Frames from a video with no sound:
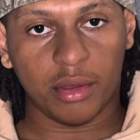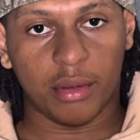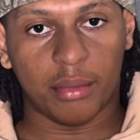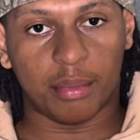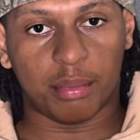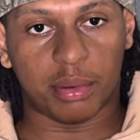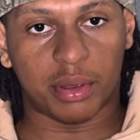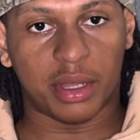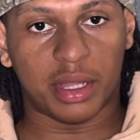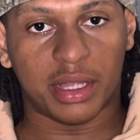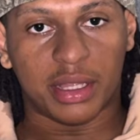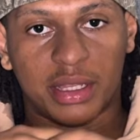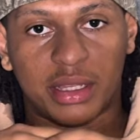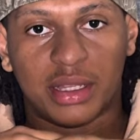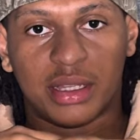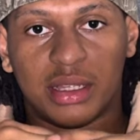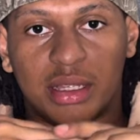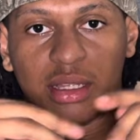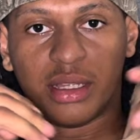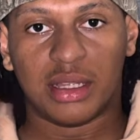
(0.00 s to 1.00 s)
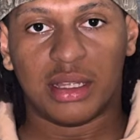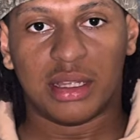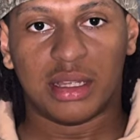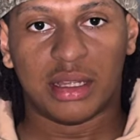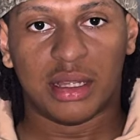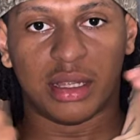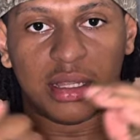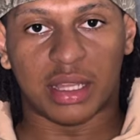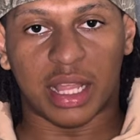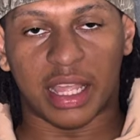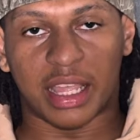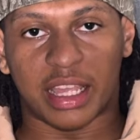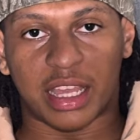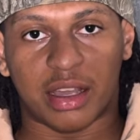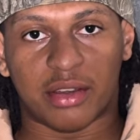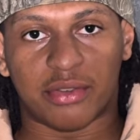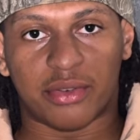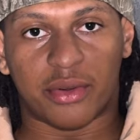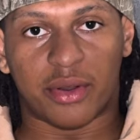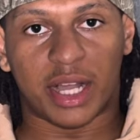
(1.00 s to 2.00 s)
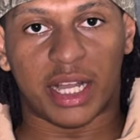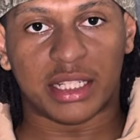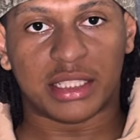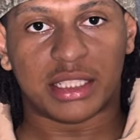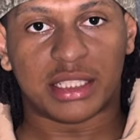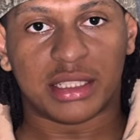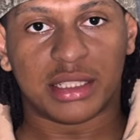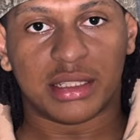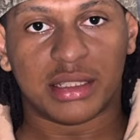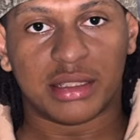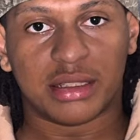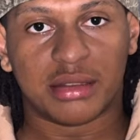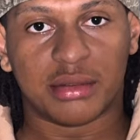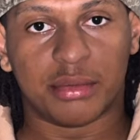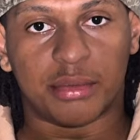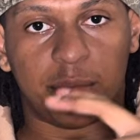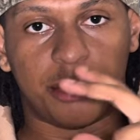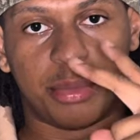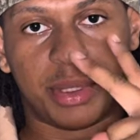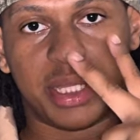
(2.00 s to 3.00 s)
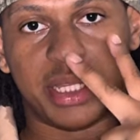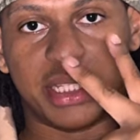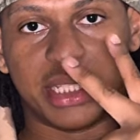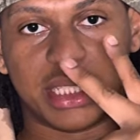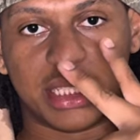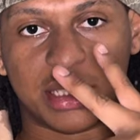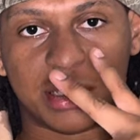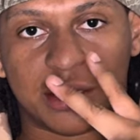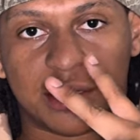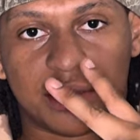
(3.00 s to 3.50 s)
But thank y'all for watching. Peace.